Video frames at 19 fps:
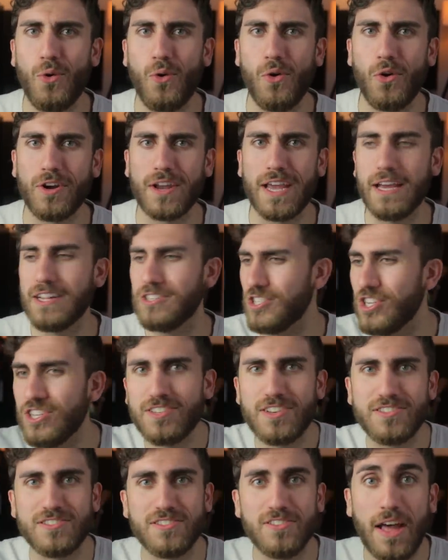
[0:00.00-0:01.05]
Or
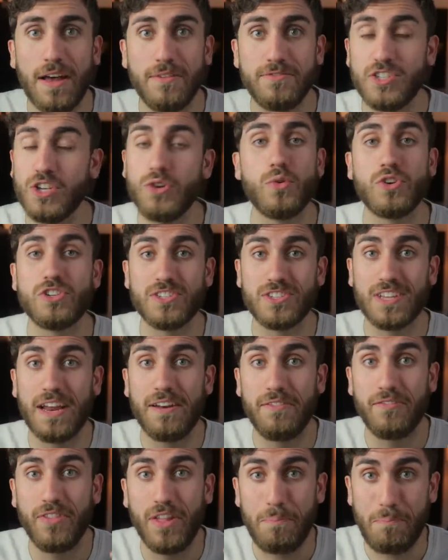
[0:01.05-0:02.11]
Jesus loves you, or just
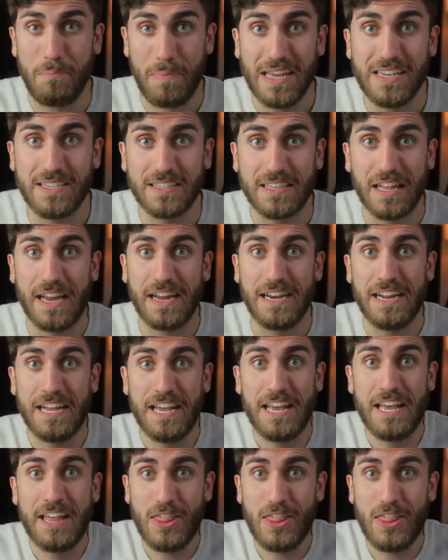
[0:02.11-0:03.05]
kind of like baseline